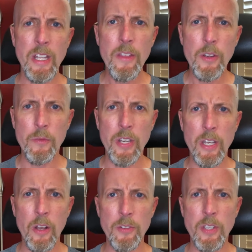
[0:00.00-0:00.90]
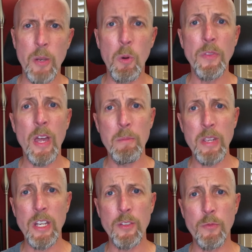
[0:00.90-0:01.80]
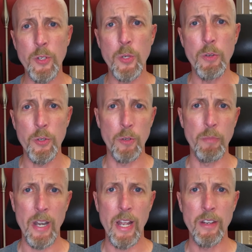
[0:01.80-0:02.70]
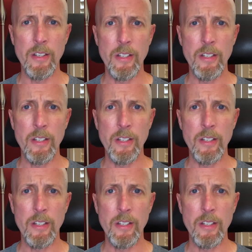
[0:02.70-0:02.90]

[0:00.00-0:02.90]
in their videos and what that means for you and your brand.